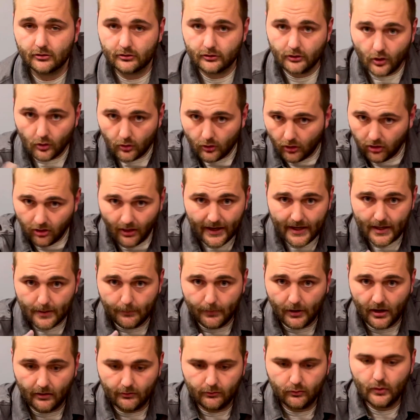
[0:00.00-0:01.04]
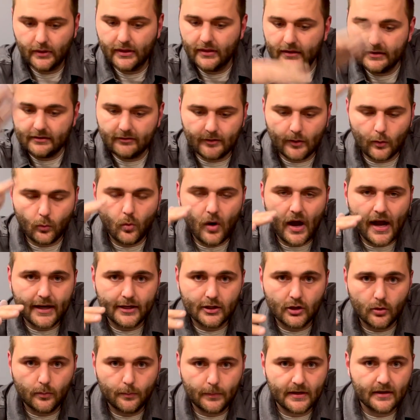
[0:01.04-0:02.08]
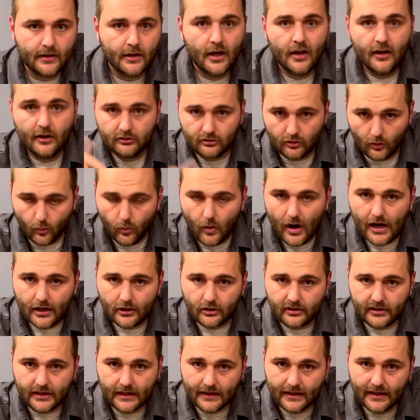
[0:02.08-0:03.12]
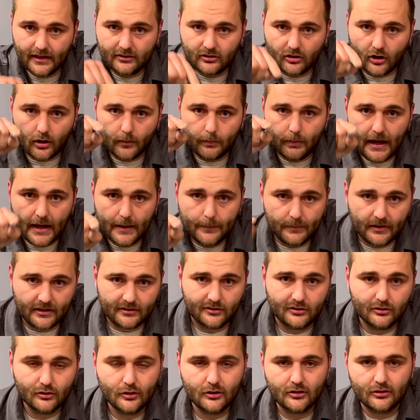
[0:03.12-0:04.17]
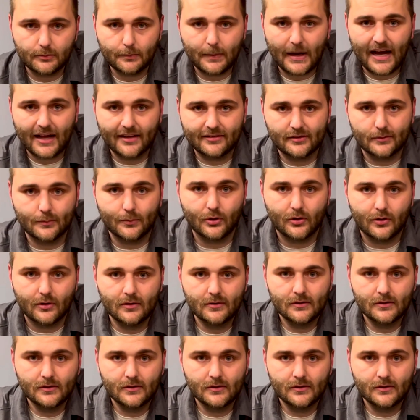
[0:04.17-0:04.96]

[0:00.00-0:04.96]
no clay above. We leave it wide open so water can get to our pipe as soon as possible.